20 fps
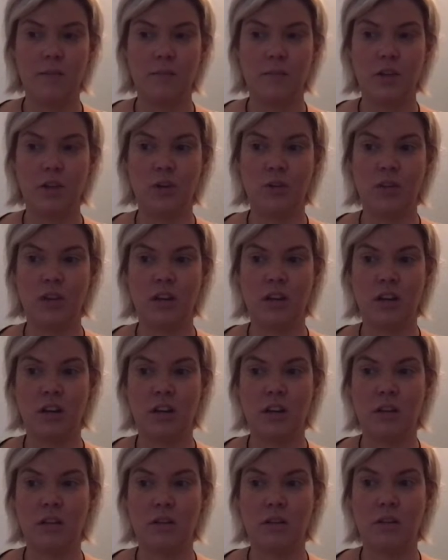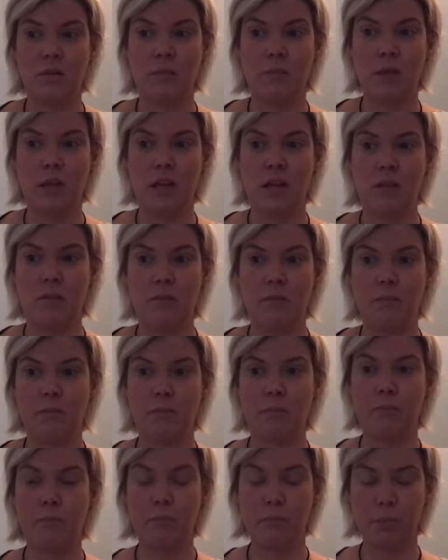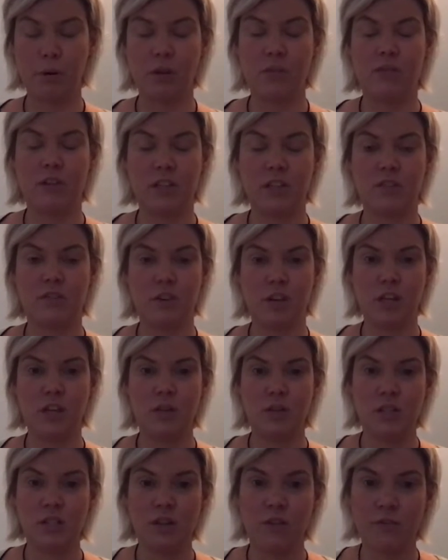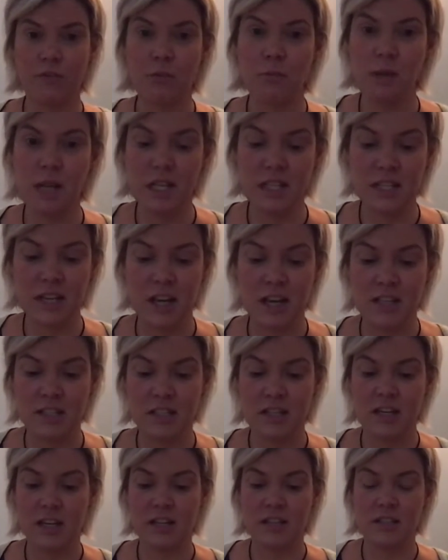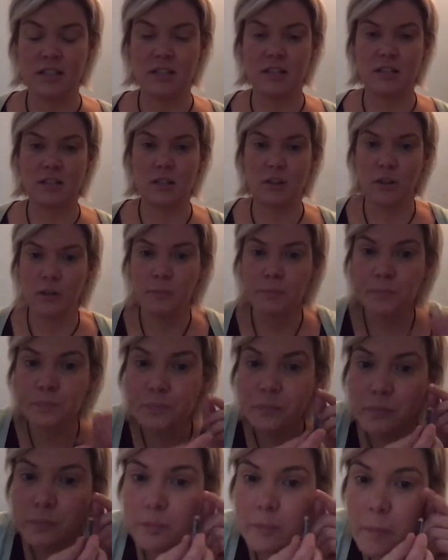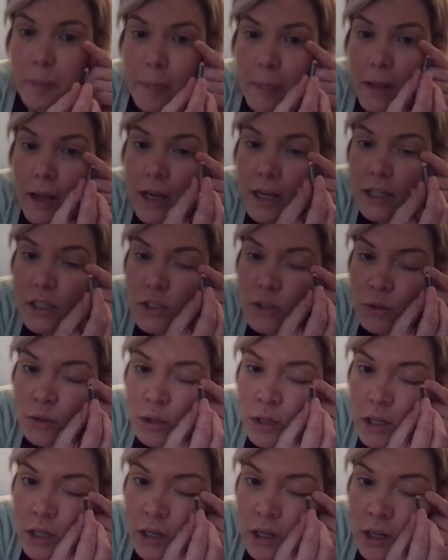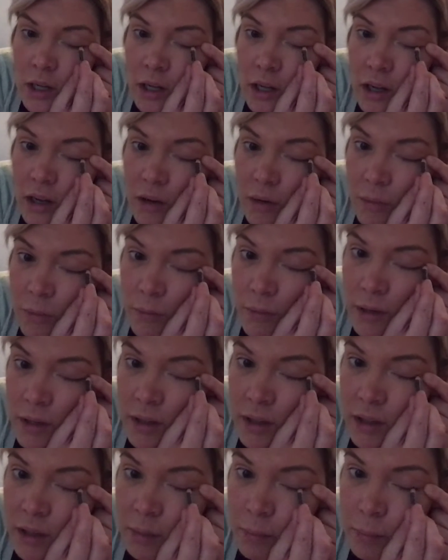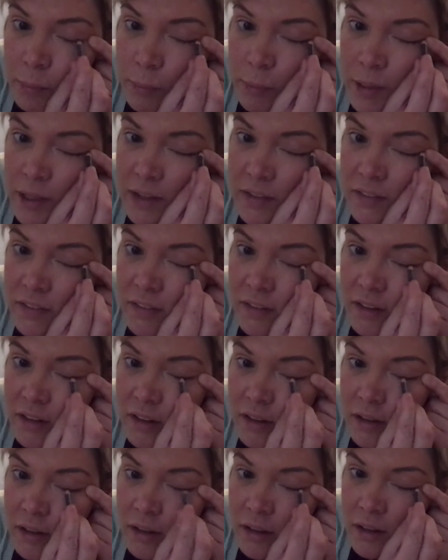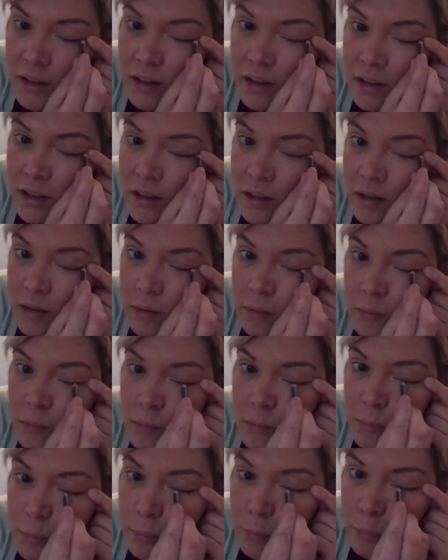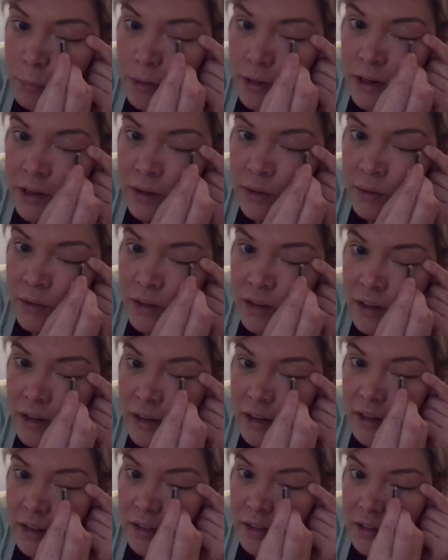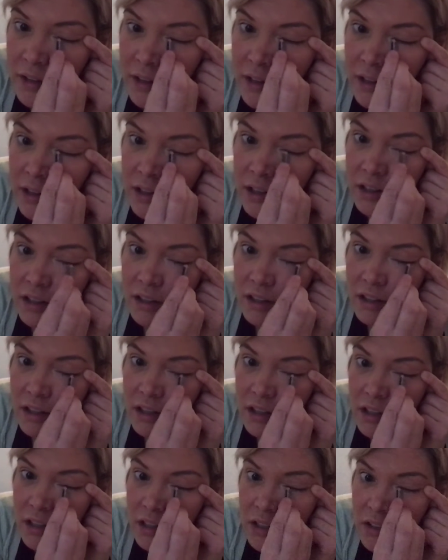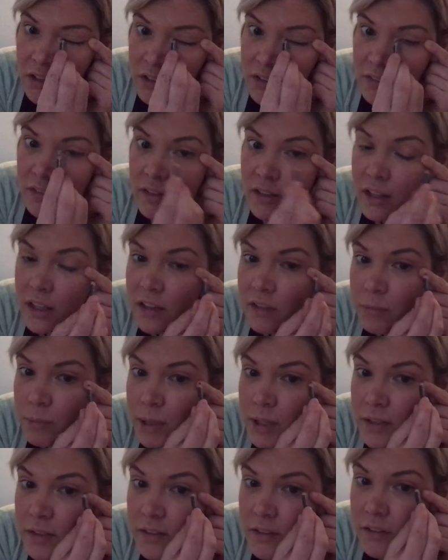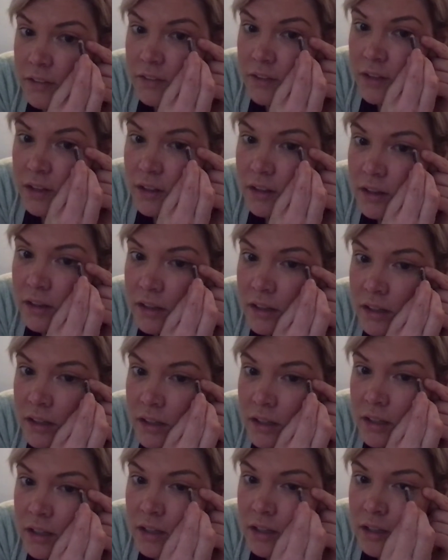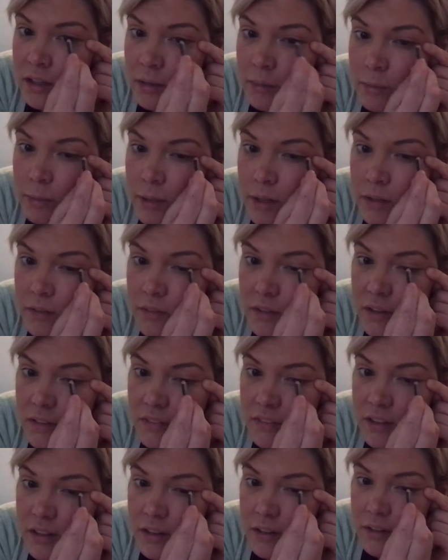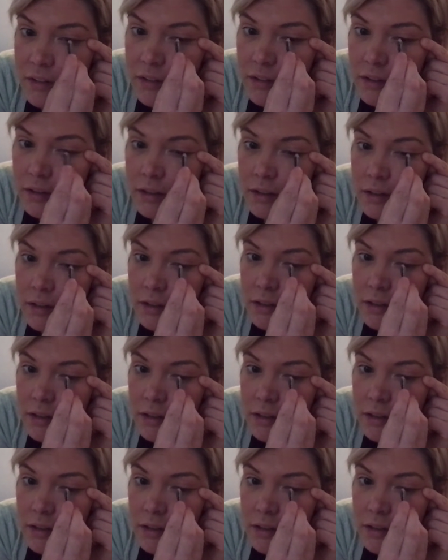you know, that are going to be perfect for you. So for me, it's eyes next. So I do a really basic brown eyeliner and just to give myself a little bit of definition.